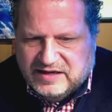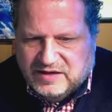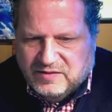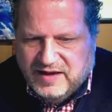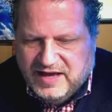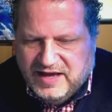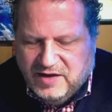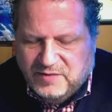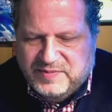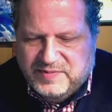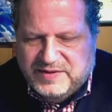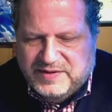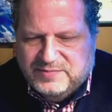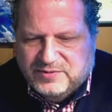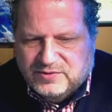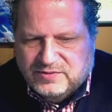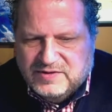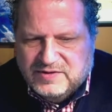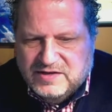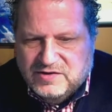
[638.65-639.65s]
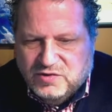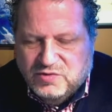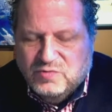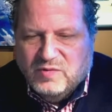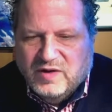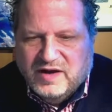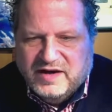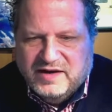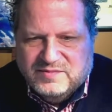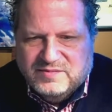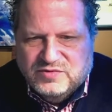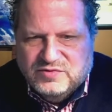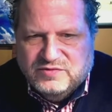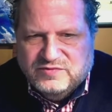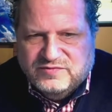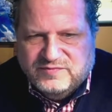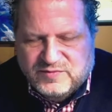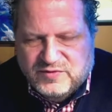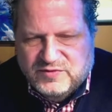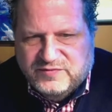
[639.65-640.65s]
help people who want to
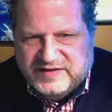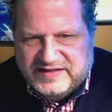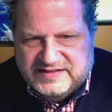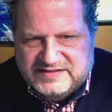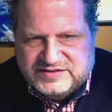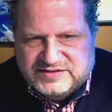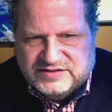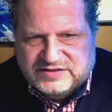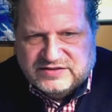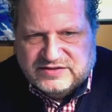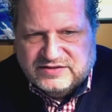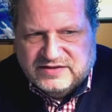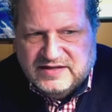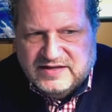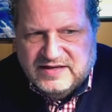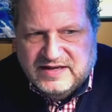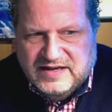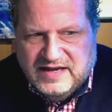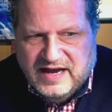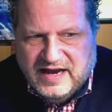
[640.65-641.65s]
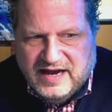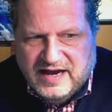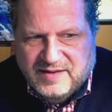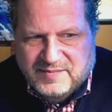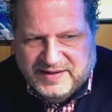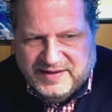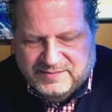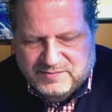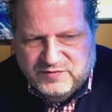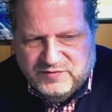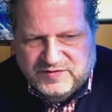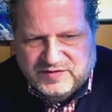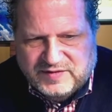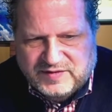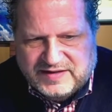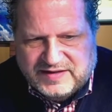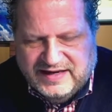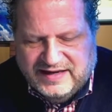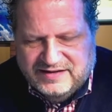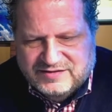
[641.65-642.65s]
move easier and move into our
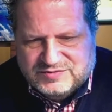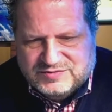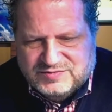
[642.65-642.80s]
condos.